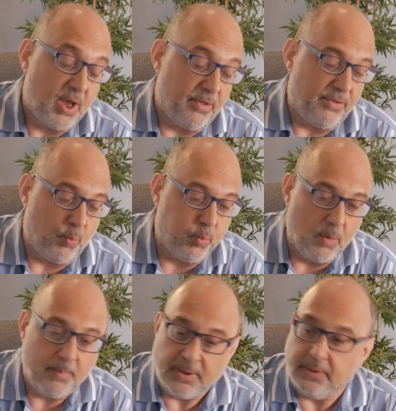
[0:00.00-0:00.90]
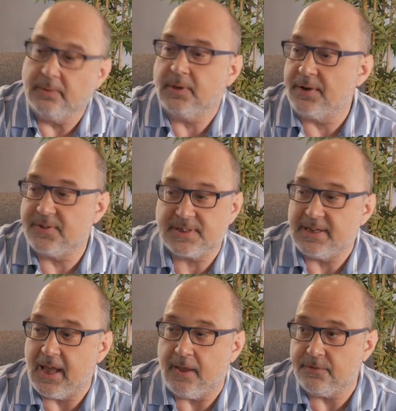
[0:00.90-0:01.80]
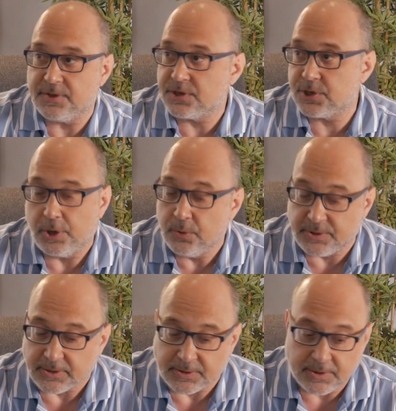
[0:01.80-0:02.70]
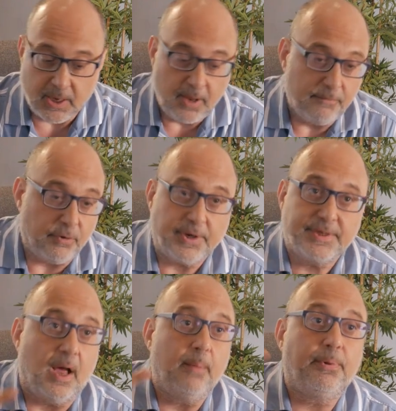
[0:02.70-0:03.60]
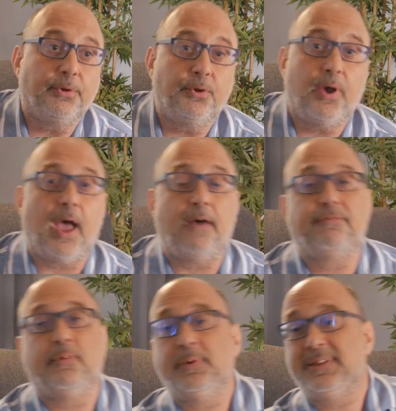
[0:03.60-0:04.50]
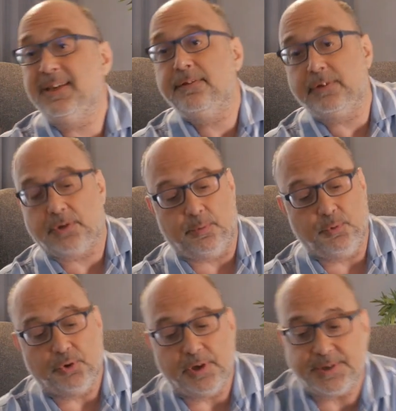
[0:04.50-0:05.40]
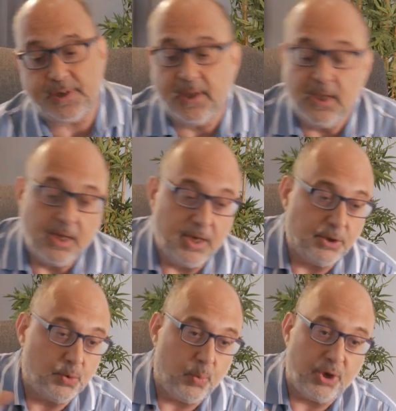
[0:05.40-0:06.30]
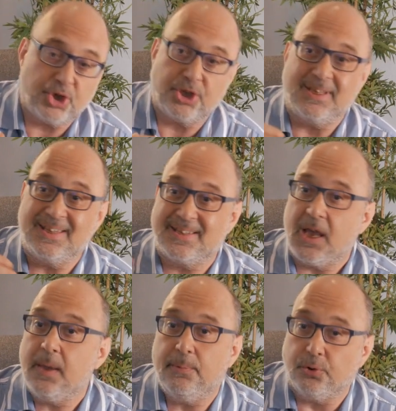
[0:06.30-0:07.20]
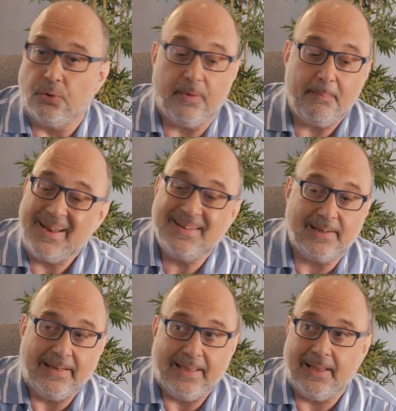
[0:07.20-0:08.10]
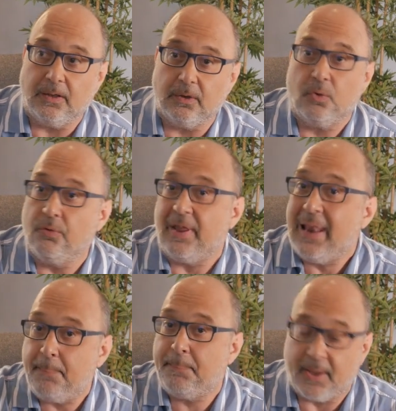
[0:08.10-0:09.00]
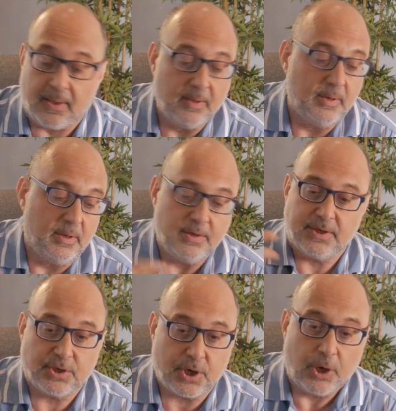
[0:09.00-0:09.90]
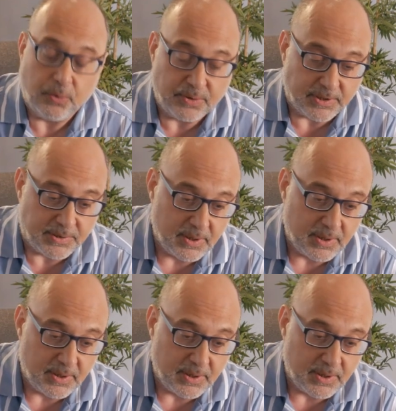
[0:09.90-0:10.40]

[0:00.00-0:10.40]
the woman and the slave is excluded. For example, you have the medieval community into which the disabled or the mentally ill or the leper is excluded.